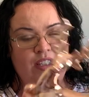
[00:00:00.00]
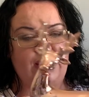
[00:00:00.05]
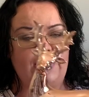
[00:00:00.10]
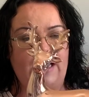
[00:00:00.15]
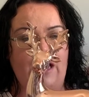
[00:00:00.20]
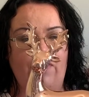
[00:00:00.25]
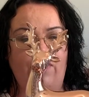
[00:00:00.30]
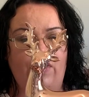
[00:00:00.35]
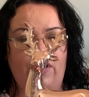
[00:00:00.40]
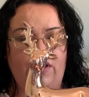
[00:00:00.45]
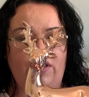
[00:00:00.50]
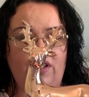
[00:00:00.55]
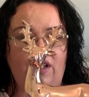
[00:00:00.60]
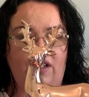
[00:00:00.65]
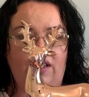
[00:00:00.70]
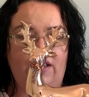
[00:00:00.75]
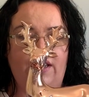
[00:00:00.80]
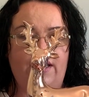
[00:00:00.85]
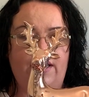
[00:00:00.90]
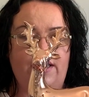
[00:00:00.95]

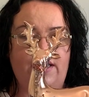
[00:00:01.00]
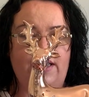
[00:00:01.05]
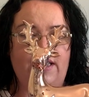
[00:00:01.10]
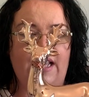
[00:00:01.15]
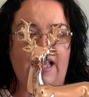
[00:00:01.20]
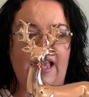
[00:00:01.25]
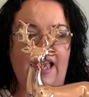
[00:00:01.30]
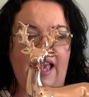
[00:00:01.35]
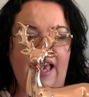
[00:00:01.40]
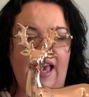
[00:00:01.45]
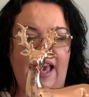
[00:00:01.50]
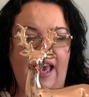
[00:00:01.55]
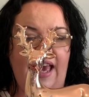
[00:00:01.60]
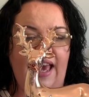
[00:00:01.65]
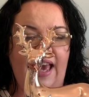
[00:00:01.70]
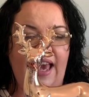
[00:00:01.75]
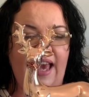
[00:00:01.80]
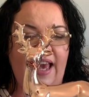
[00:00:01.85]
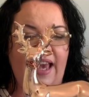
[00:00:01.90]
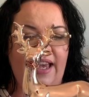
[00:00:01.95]
$7.
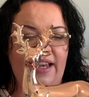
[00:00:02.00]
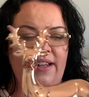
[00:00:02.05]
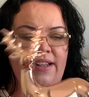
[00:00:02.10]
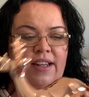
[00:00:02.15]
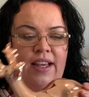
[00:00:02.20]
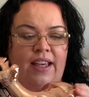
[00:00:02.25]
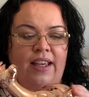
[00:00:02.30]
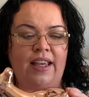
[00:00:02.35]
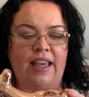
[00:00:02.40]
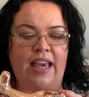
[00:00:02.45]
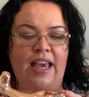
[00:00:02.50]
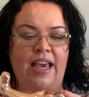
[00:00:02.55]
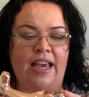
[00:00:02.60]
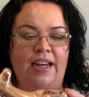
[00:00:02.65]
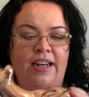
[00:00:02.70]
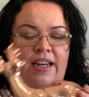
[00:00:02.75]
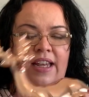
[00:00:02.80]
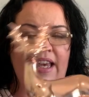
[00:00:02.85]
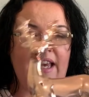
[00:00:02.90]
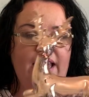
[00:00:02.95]
And
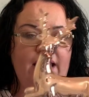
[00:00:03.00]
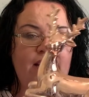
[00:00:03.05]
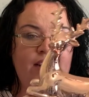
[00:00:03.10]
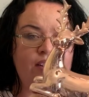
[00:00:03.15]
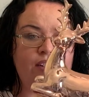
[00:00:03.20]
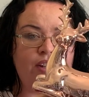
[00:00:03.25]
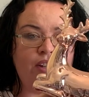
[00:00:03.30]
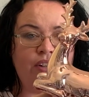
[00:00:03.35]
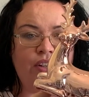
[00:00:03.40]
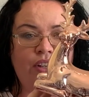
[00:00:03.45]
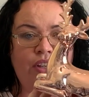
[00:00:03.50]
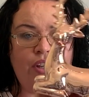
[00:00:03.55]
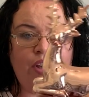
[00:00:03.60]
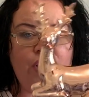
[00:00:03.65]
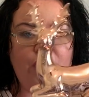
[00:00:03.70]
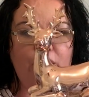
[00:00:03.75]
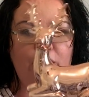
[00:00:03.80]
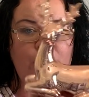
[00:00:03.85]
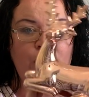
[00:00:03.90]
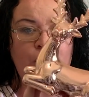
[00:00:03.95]
again, he's going to
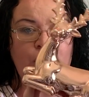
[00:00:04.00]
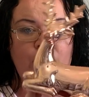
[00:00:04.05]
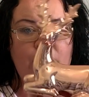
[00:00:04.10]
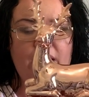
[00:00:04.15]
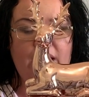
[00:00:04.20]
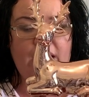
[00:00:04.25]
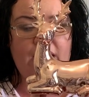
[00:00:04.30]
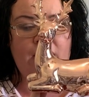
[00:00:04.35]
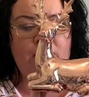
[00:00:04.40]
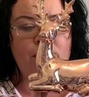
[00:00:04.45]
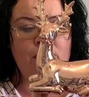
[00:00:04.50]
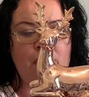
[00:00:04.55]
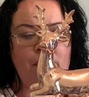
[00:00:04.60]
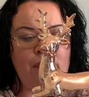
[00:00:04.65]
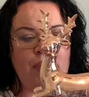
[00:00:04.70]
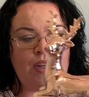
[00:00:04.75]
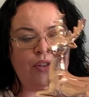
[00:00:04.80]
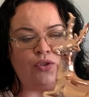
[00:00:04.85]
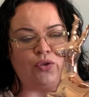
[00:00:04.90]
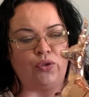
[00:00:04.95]
go in my
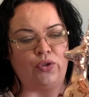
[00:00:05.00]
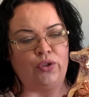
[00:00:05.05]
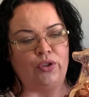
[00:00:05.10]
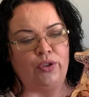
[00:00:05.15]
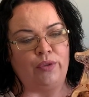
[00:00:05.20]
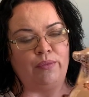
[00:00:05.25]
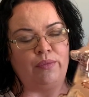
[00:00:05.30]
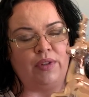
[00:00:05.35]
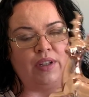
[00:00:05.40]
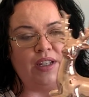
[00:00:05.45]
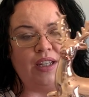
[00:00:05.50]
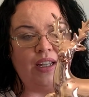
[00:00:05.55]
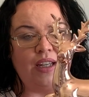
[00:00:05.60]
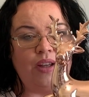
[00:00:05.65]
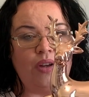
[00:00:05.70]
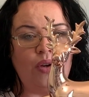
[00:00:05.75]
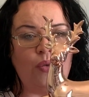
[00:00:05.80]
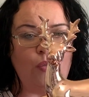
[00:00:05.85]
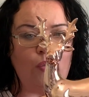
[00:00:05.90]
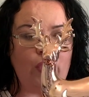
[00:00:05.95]
bedroom
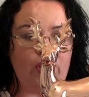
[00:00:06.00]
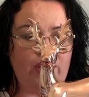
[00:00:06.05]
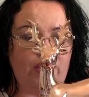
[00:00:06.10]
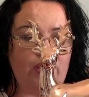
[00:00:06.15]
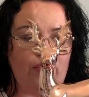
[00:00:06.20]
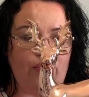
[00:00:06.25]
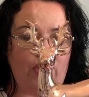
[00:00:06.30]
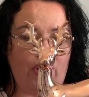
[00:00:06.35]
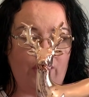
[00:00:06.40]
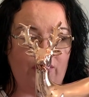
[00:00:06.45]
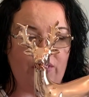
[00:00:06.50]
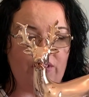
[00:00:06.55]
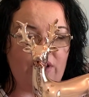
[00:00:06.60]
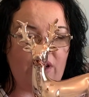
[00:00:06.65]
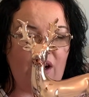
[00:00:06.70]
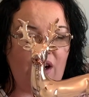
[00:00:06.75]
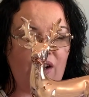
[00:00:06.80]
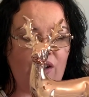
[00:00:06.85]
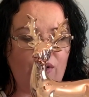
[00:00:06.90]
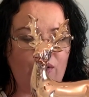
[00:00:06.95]
with the rose
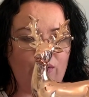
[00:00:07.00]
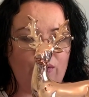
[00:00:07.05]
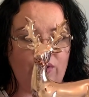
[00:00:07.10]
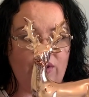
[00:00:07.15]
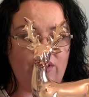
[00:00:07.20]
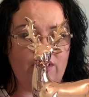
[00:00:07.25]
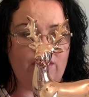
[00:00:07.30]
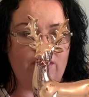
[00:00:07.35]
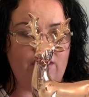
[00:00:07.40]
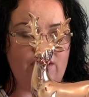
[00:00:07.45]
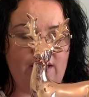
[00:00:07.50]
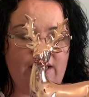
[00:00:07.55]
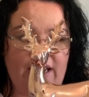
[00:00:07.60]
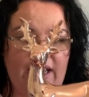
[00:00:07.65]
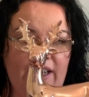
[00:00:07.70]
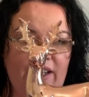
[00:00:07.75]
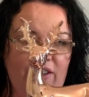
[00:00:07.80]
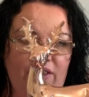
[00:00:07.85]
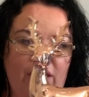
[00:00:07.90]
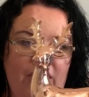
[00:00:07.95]
gold to
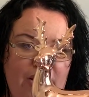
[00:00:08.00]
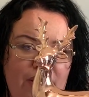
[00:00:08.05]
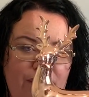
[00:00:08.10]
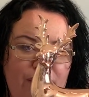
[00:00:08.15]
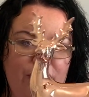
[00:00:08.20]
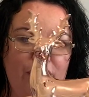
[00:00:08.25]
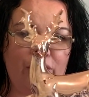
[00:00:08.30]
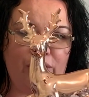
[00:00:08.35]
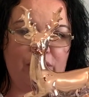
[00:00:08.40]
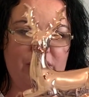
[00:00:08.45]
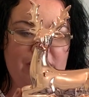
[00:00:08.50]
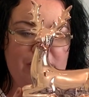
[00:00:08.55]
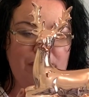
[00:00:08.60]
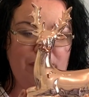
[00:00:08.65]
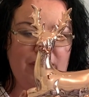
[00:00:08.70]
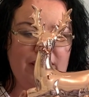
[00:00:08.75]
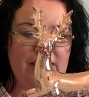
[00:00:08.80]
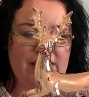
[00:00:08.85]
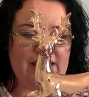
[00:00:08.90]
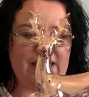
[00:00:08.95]
decorate for
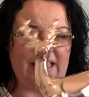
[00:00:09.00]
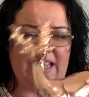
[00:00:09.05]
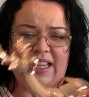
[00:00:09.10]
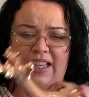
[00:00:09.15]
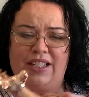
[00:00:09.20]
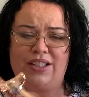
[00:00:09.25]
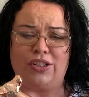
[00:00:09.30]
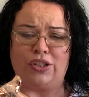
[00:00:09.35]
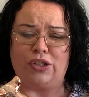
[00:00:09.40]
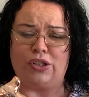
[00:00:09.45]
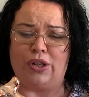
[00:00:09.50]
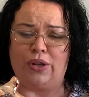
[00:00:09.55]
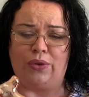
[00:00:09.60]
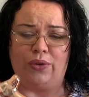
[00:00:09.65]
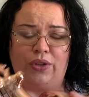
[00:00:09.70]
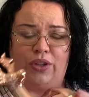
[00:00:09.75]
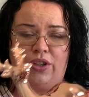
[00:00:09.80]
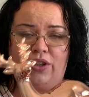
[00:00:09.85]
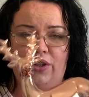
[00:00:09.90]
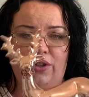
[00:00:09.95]
Christmas. He is so
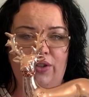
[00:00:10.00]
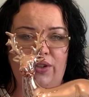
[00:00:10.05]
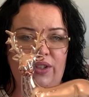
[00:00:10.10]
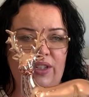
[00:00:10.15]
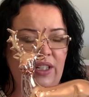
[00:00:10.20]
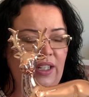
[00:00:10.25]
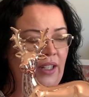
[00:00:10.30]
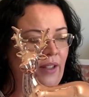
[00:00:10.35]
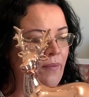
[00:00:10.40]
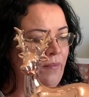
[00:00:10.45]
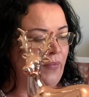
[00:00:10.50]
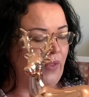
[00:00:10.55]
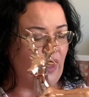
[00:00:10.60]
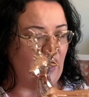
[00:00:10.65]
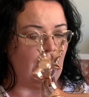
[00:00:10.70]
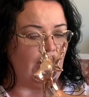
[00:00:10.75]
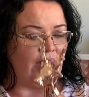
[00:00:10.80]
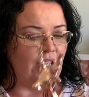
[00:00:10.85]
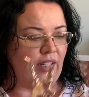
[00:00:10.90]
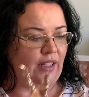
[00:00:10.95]
cute.
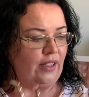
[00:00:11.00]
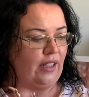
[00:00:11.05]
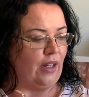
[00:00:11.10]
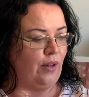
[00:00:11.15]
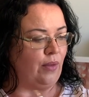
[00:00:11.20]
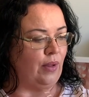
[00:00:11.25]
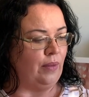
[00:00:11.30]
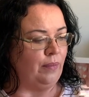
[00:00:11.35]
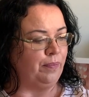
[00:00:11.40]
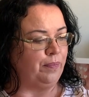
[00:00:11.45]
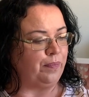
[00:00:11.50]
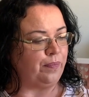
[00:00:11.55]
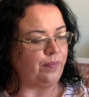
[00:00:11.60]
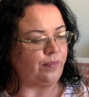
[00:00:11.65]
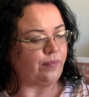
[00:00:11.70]
I like that one.